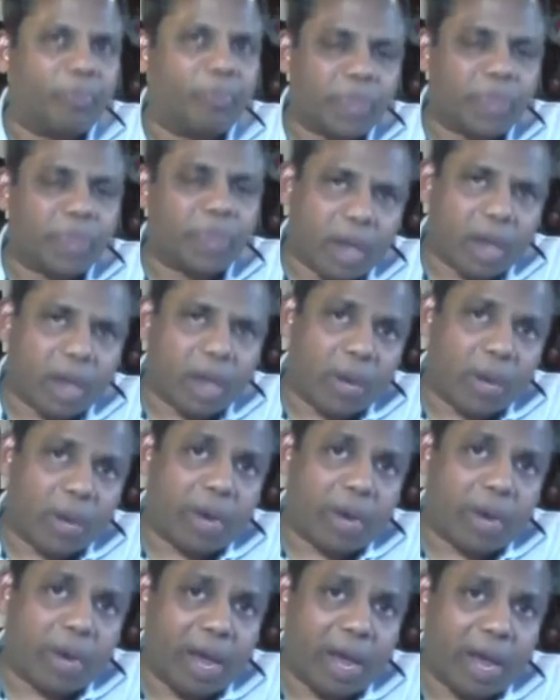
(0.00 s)
Now, we
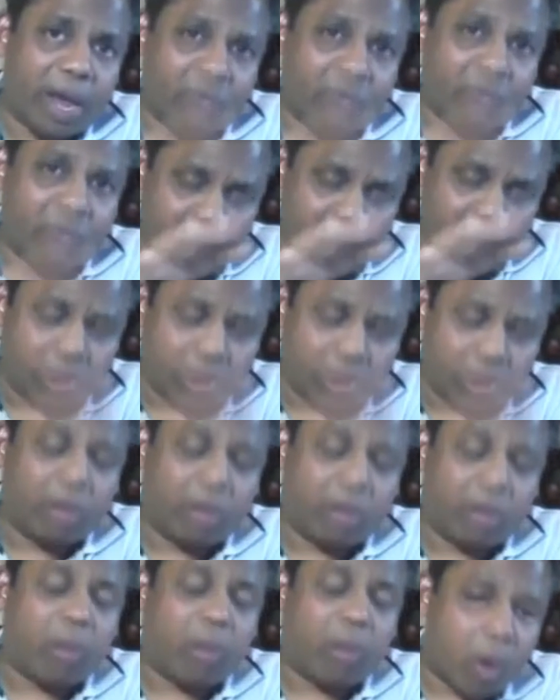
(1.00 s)
have worked with a
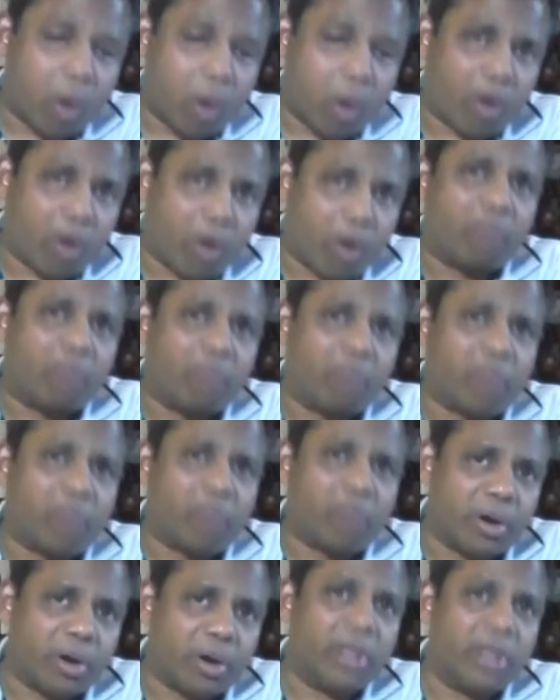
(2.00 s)
lot
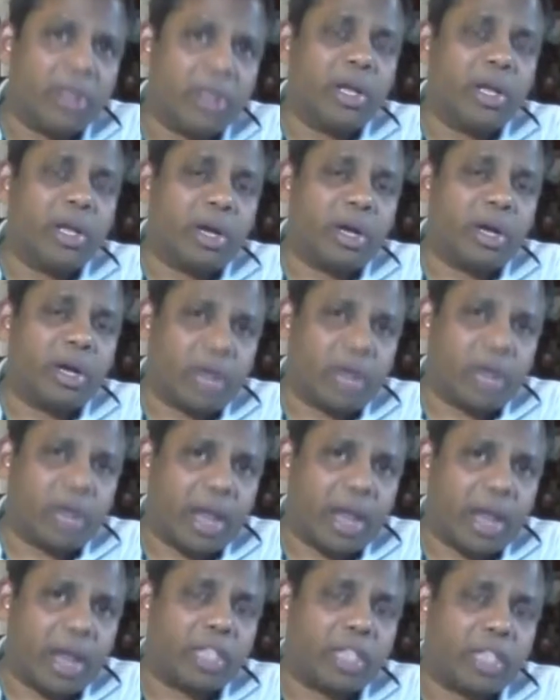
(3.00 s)
of
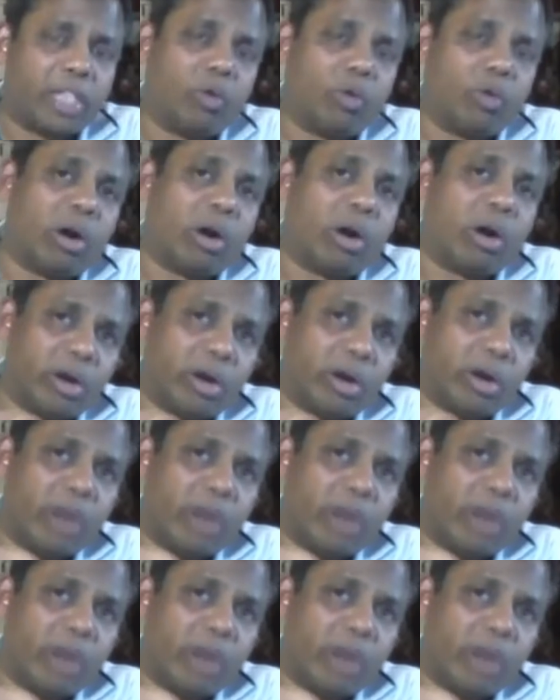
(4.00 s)
clients who are